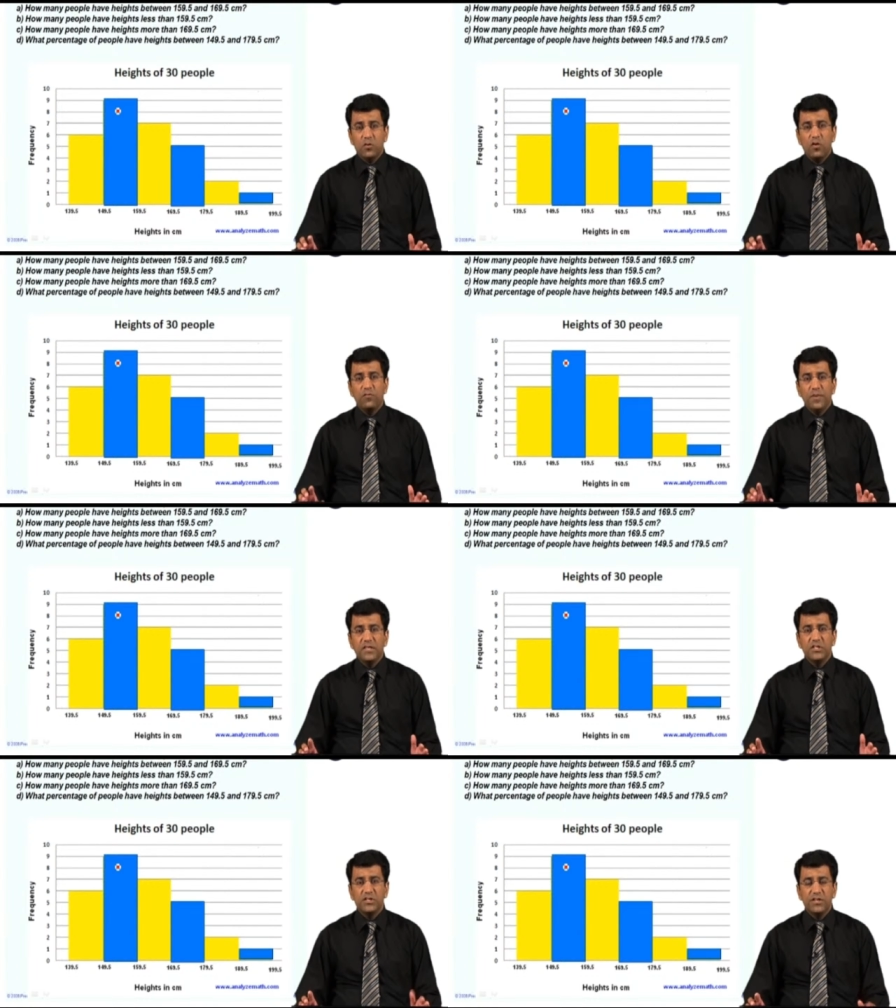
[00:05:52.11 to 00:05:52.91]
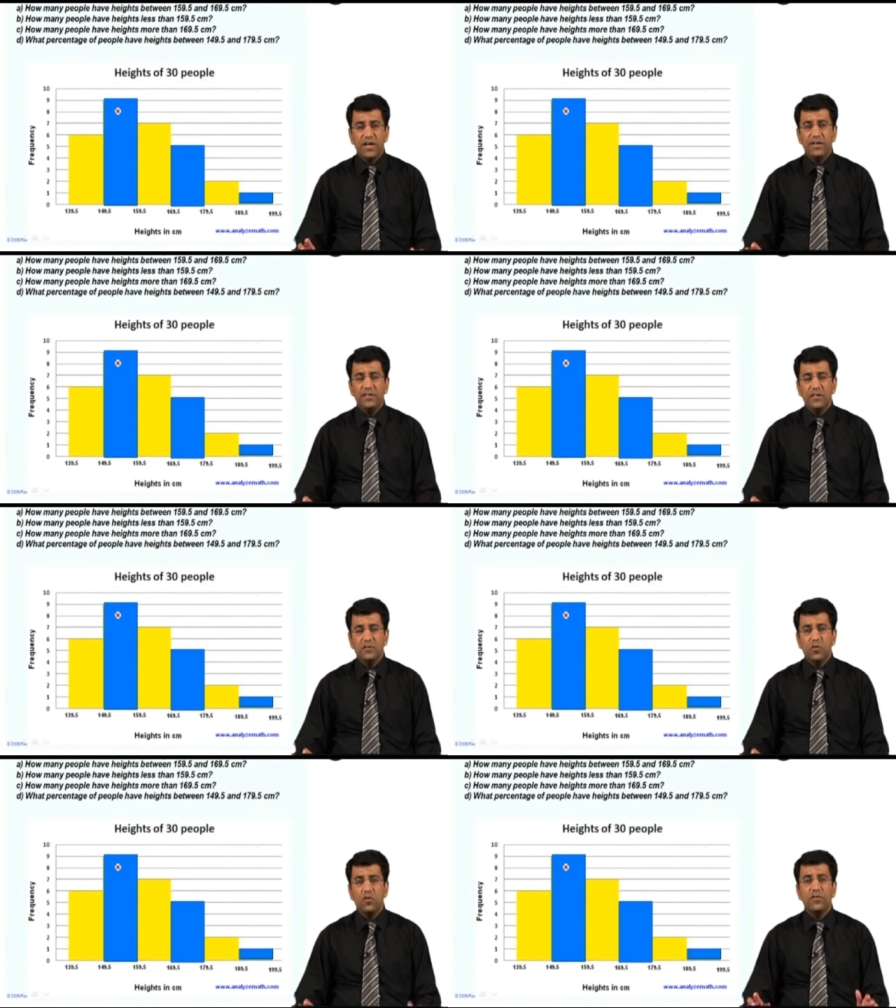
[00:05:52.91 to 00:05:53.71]
sort of picture and is
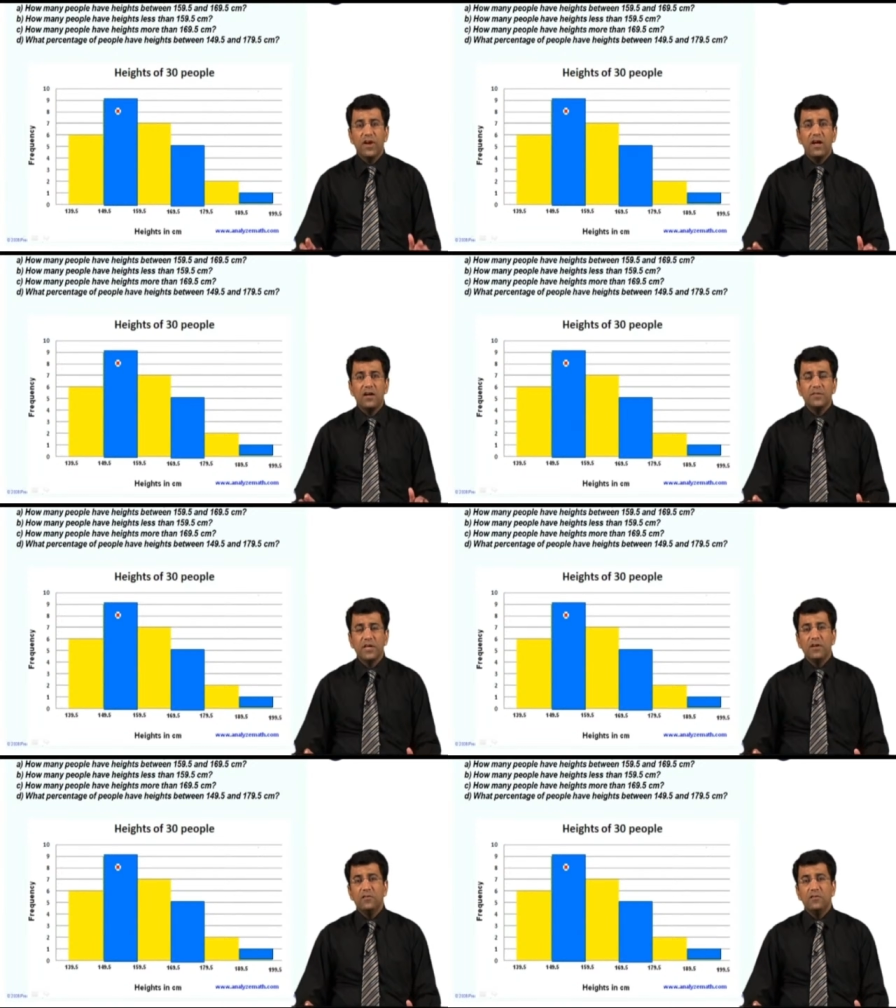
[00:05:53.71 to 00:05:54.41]
a sort of graphs